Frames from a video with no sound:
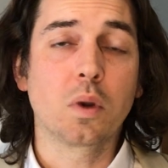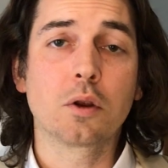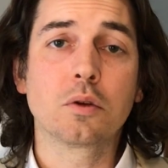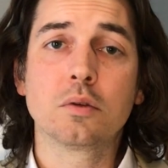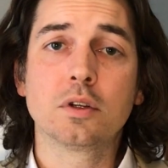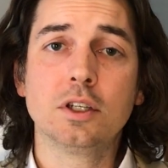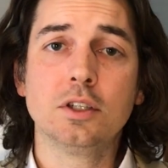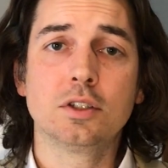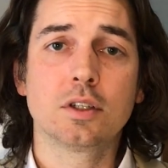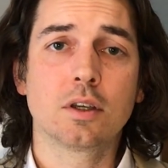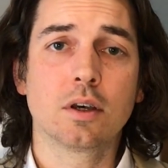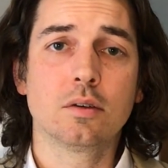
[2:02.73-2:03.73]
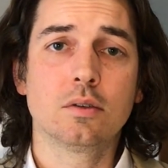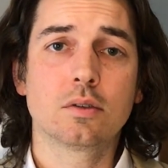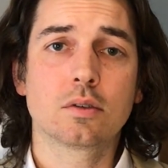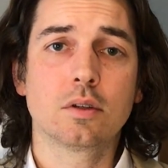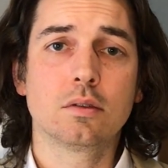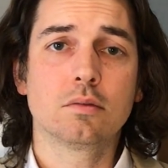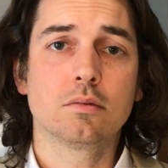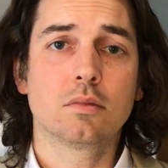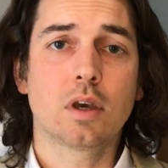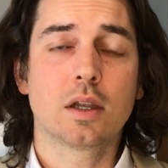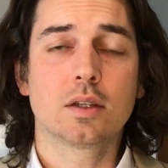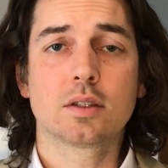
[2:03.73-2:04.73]
your attention goes, and
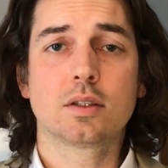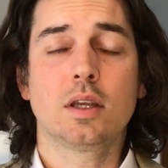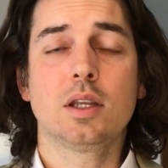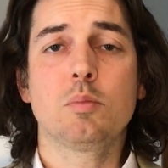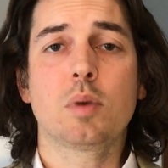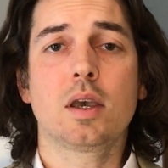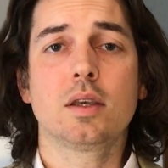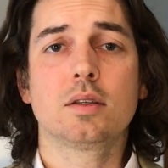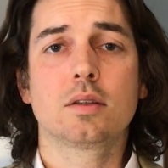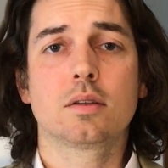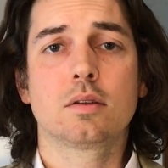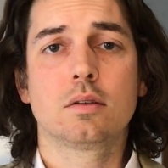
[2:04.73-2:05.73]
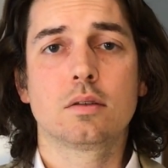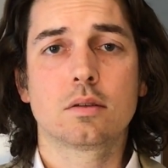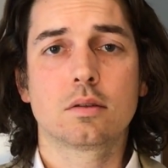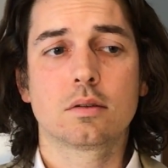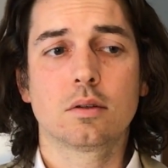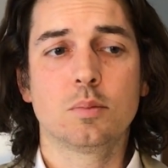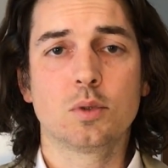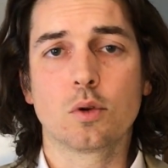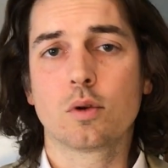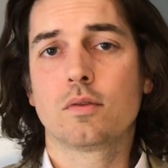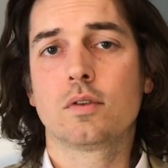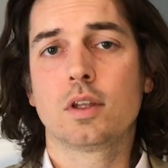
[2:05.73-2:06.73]
at a steady pace, just
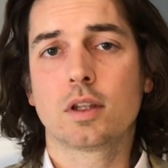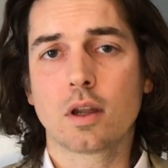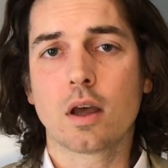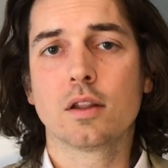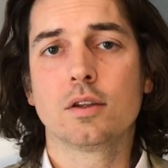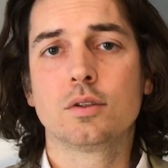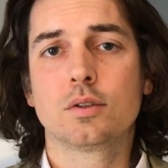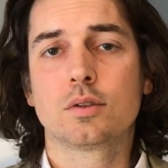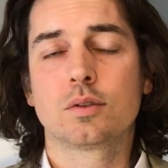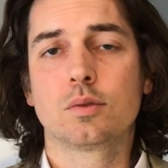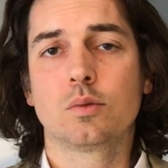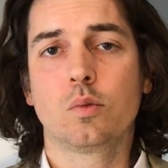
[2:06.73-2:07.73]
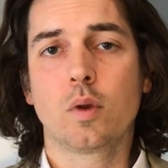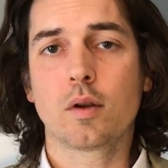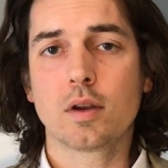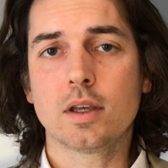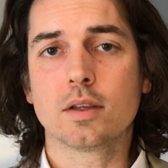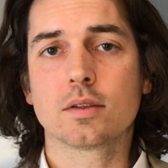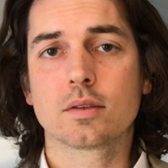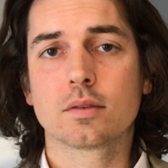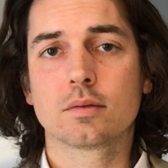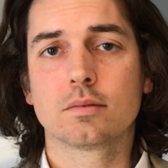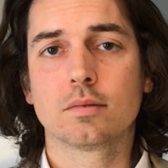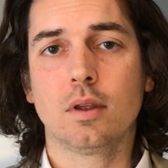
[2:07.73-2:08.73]
observe and acknowledge where it is,
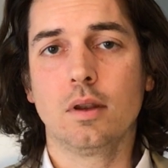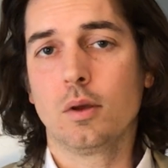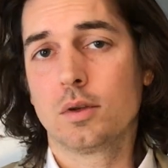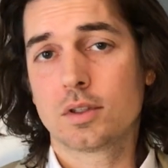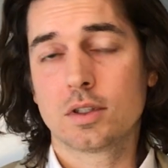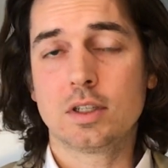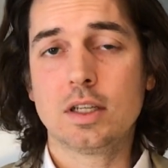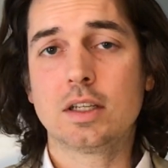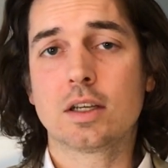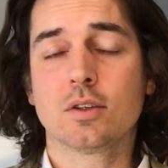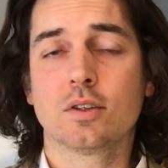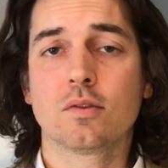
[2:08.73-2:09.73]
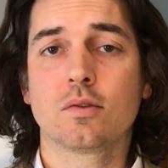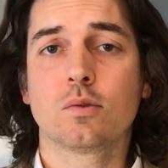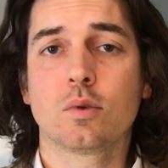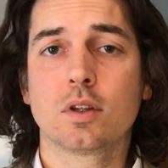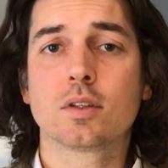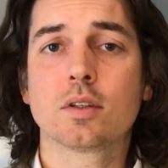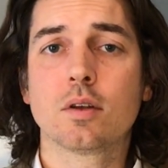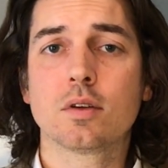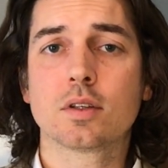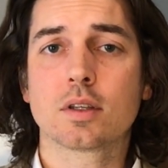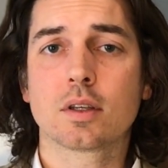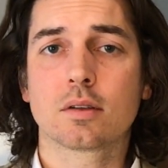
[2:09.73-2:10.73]
and notice the details of what it's
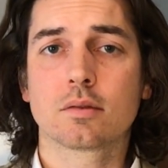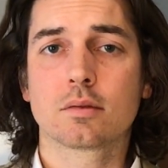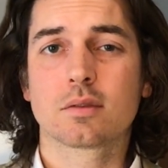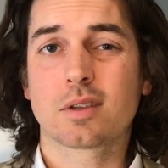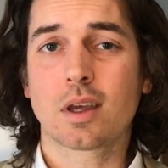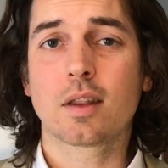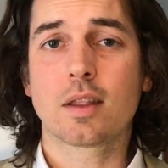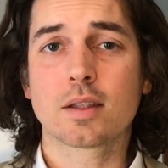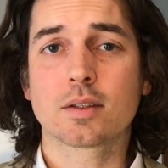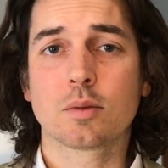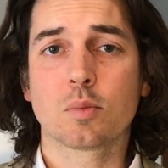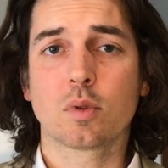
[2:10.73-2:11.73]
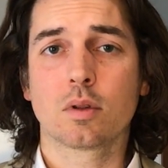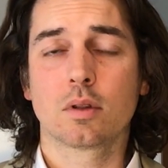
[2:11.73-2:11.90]
noticing. It's kind of that simple.